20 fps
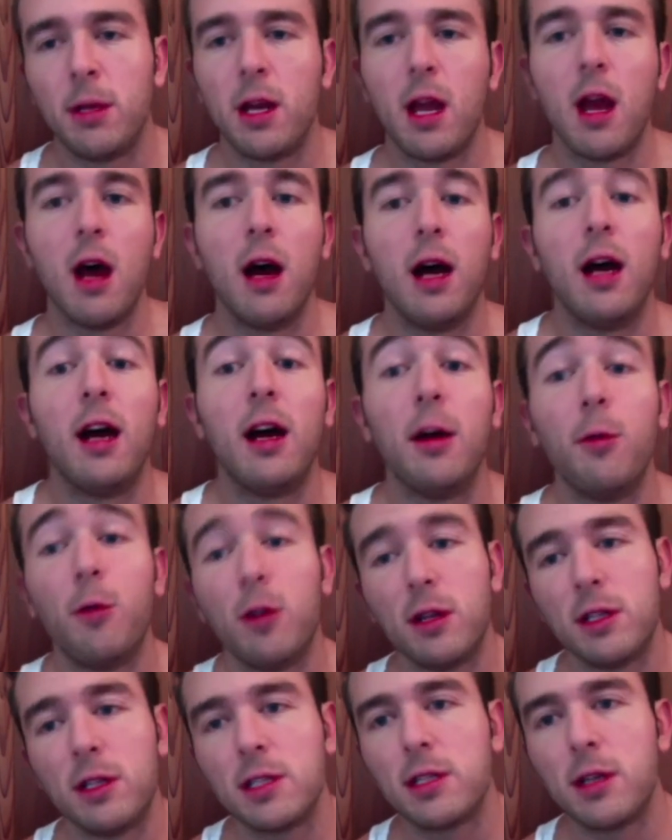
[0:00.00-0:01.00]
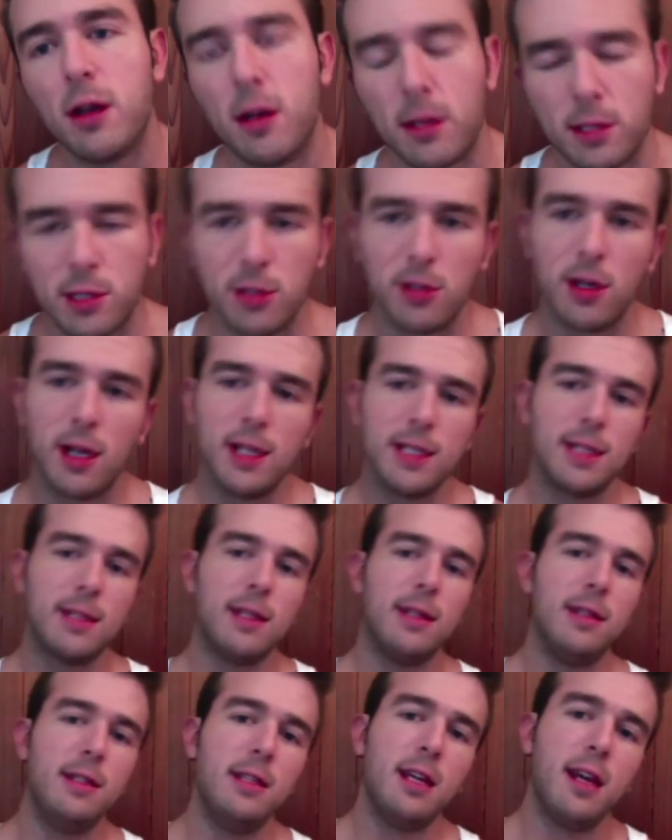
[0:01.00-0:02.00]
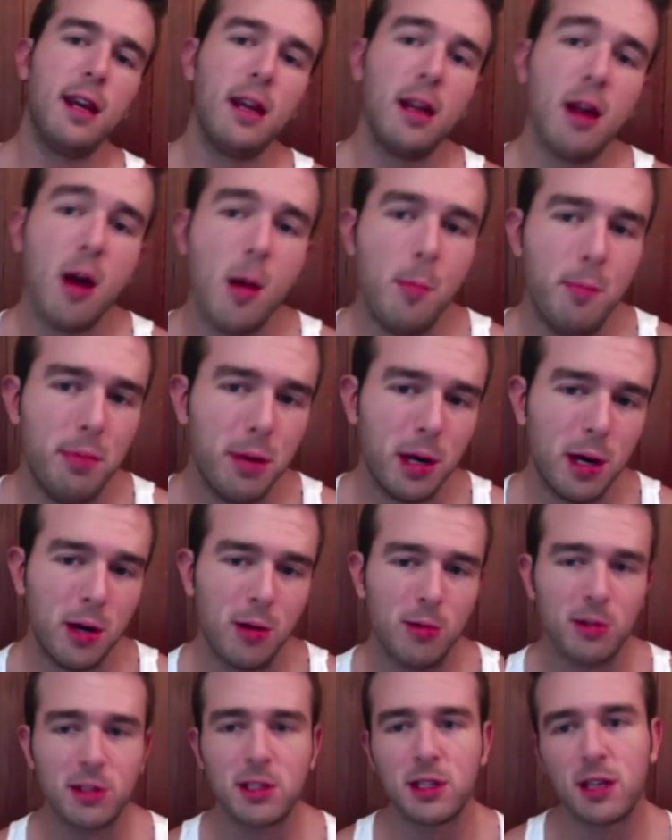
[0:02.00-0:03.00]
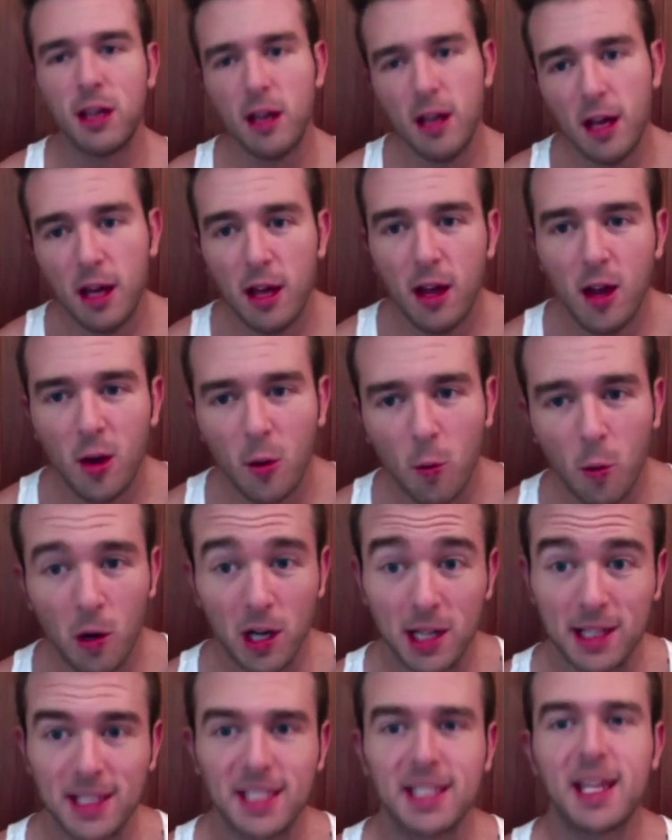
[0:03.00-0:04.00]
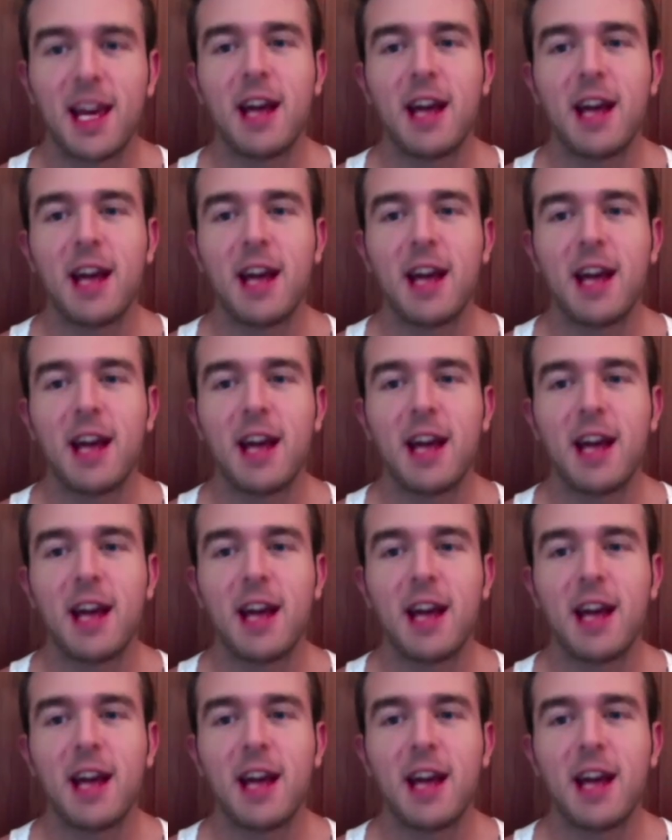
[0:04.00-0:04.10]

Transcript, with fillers: and the product is basically based around probably a lot of the same stuff, but